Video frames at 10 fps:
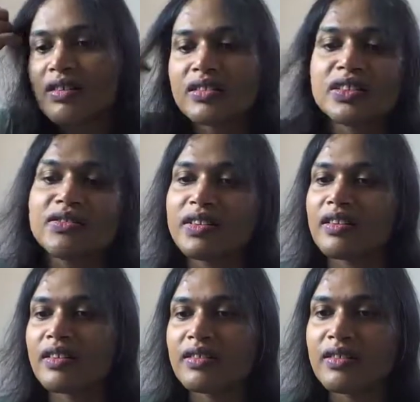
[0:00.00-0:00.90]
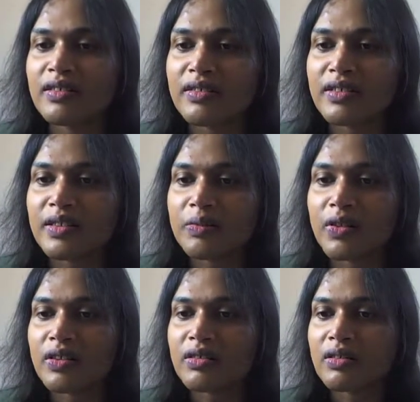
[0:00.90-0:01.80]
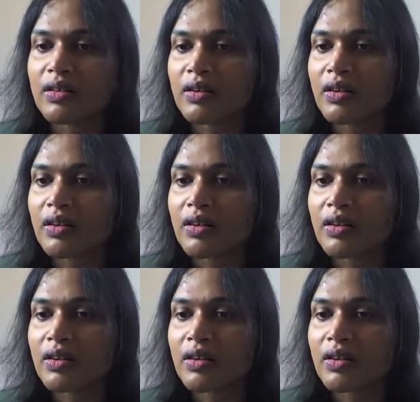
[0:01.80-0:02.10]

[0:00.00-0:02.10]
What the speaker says: Receive another response.